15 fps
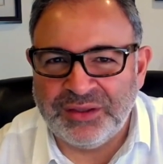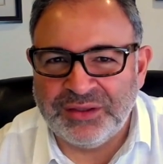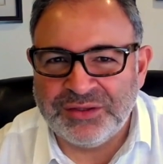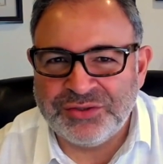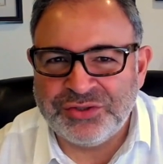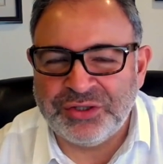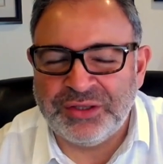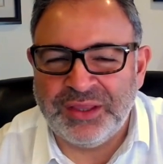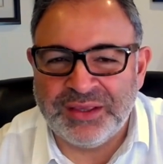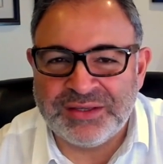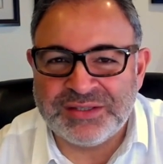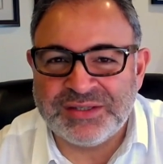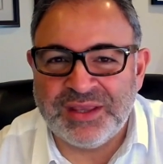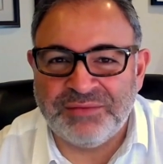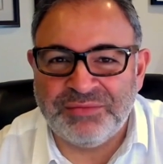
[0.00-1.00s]
July
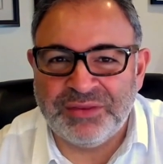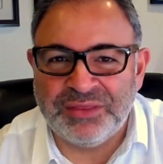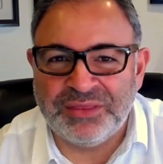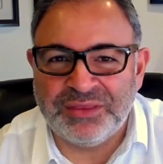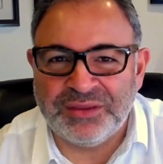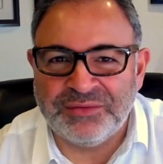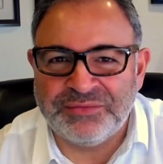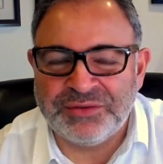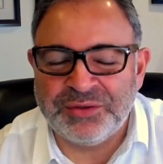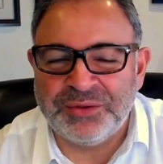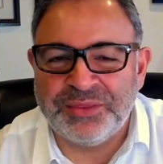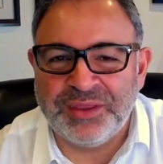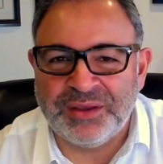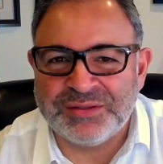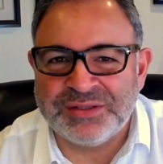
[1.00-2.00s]
7th of
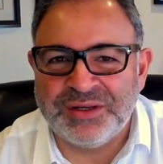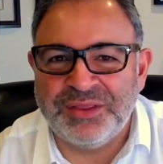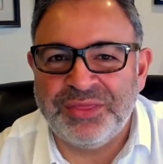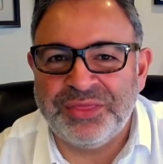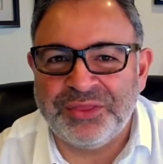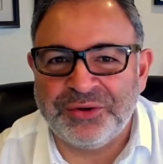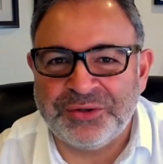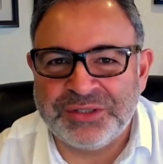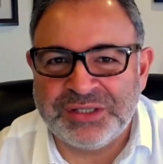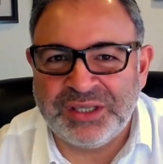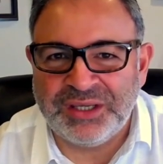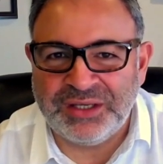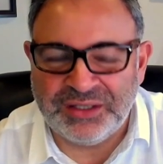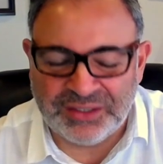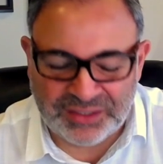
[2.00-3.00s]

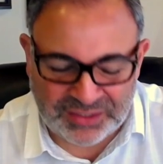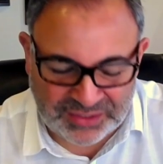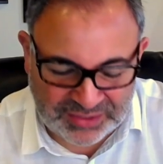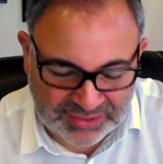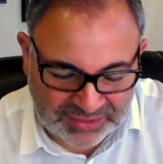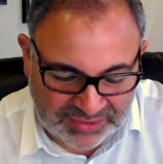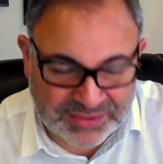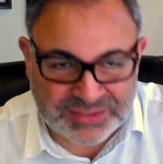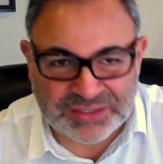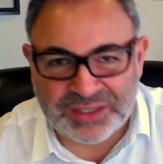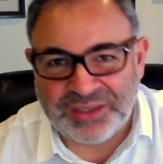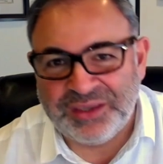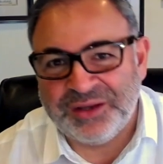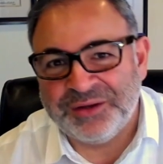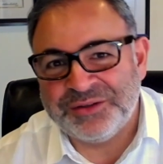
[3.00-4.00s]
2013. It's the
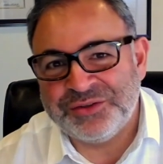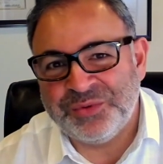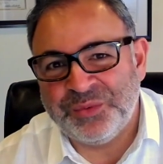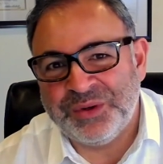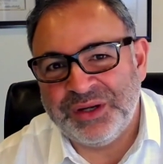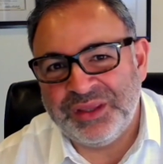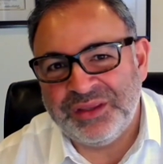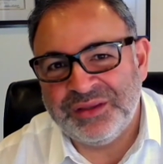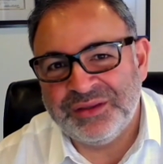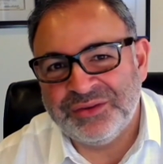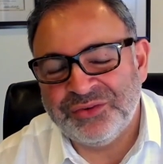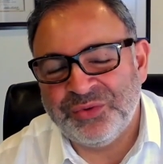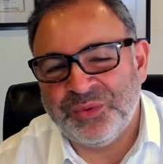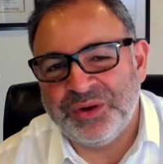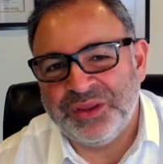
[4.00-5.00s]
year
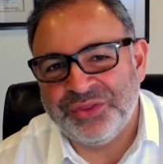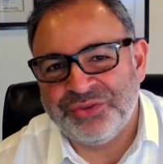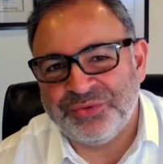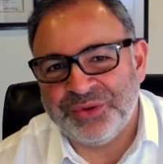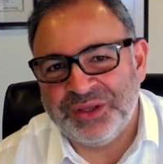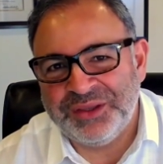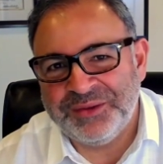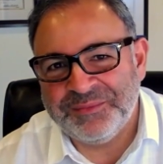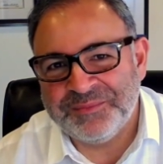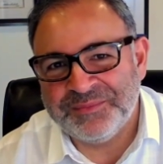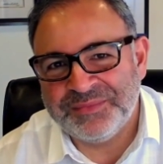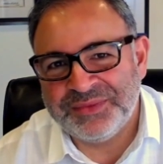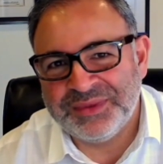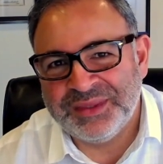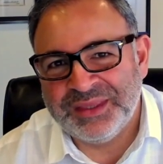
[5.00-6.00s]
2023.
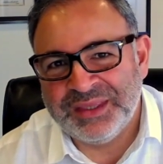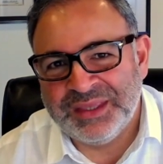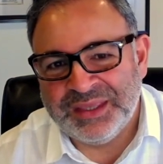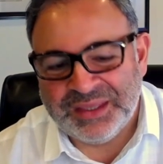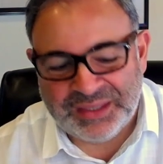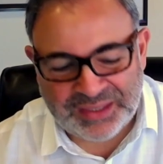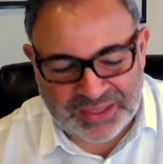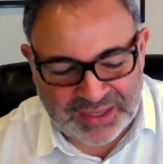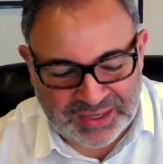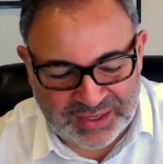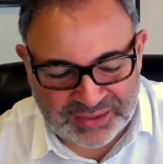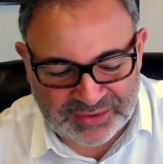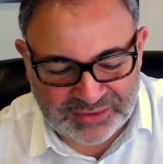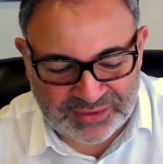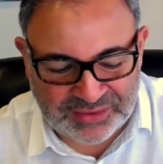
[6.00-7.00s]

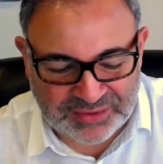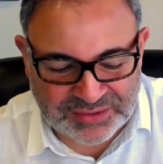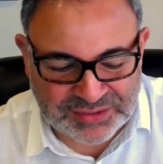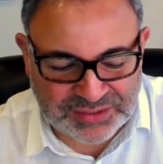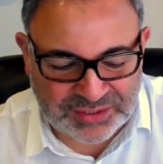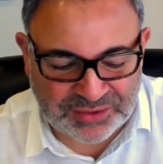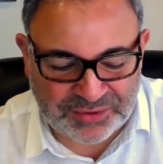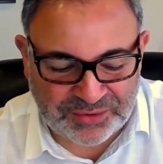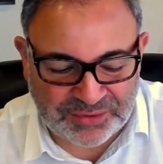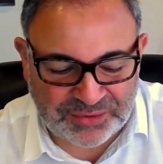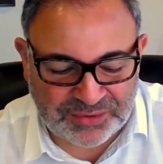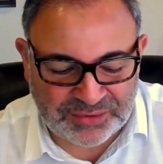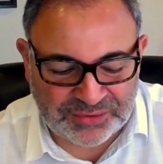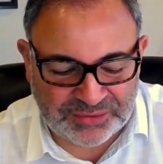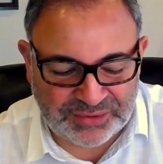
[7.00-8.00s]
And this
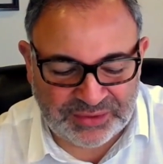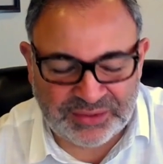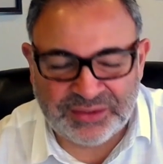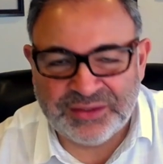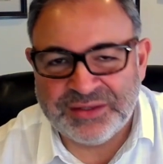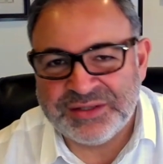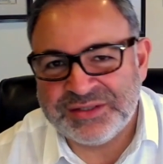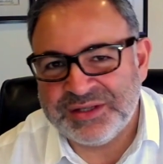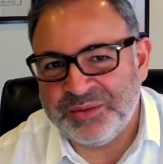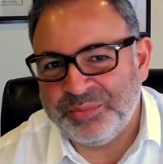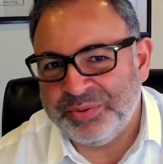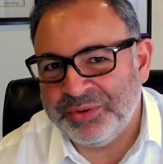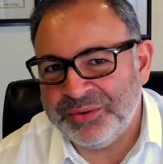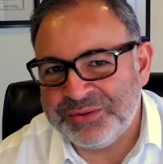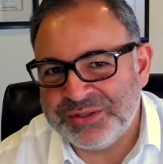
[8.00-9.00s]
cigar is
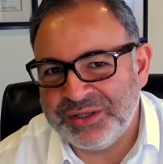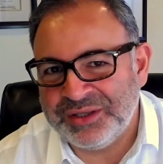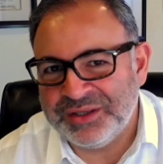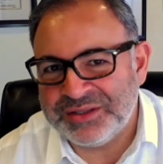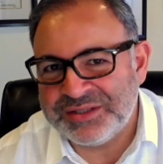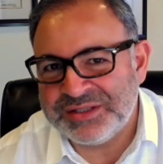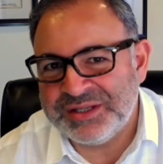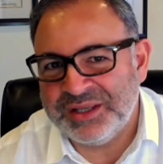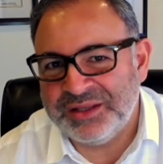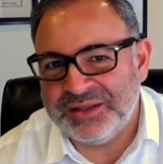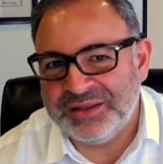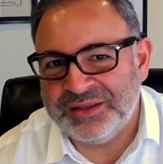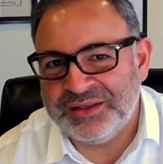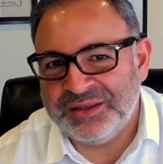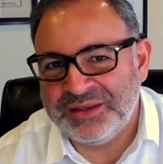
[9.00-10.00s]
approaching its
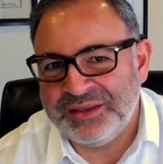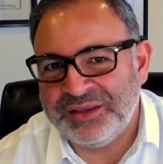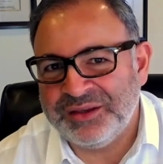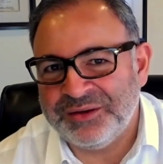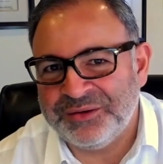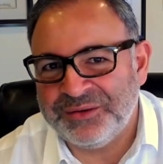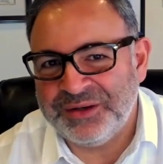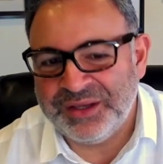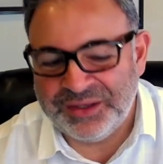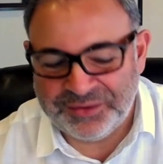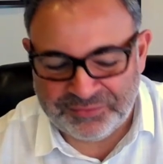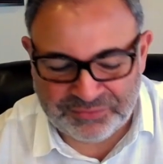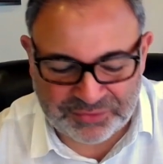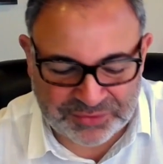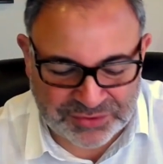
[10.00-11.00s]
10-year
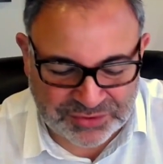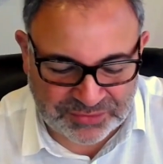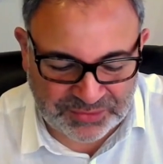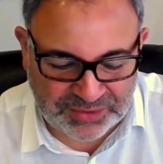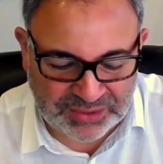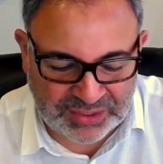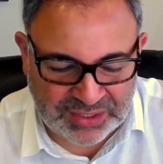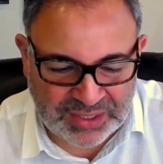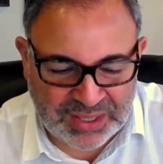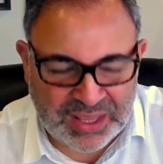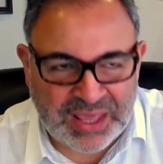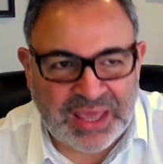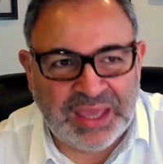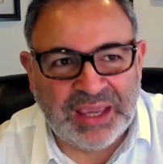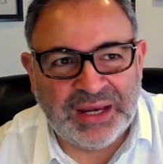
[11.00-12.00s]
anniversary.
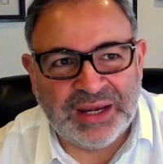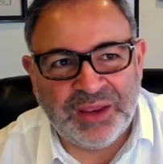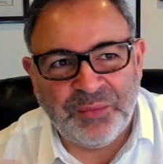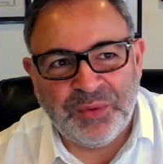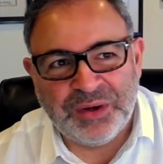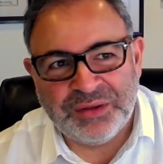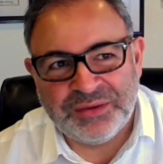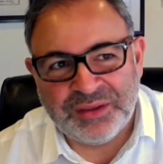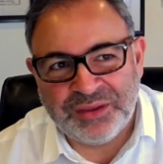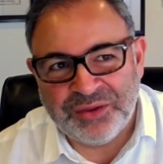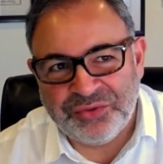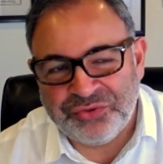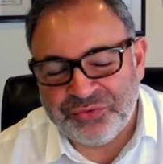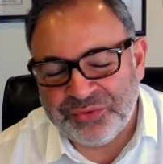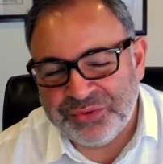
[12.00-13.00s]
And I wanted to
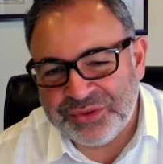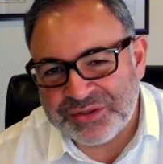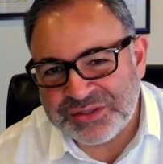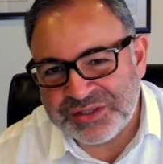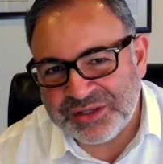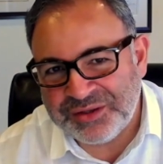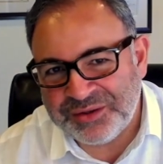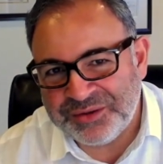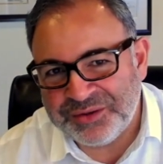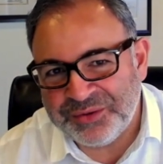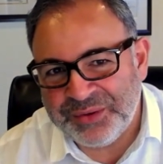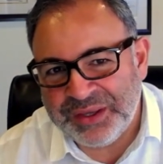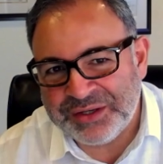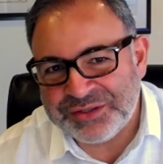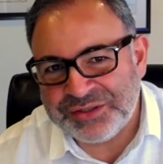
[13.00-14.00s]
go through this cigar
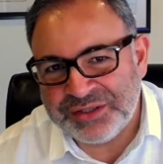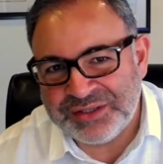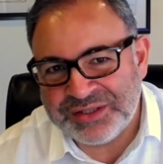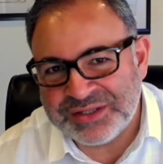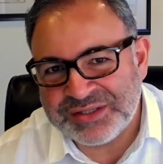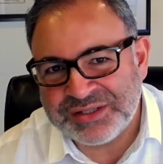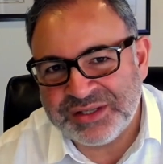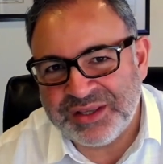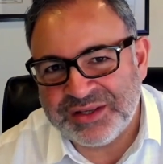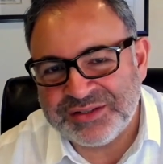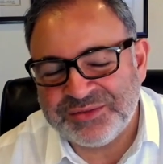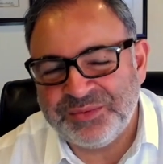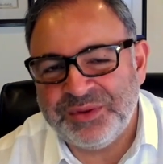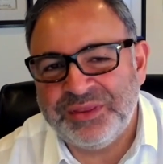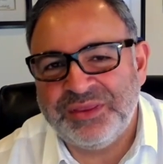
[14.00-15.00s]
to actually
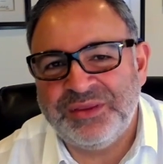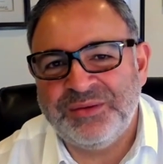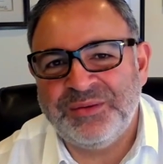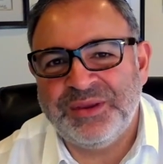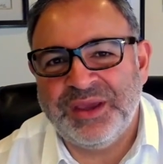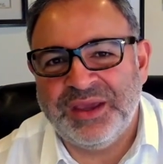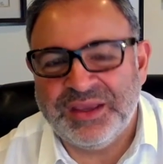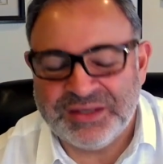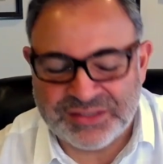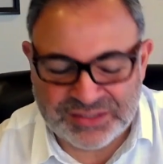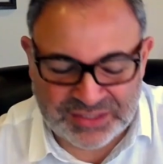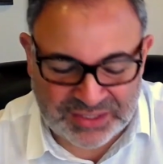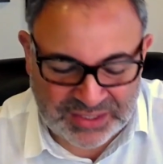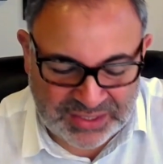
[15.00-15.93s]
discuss with you guys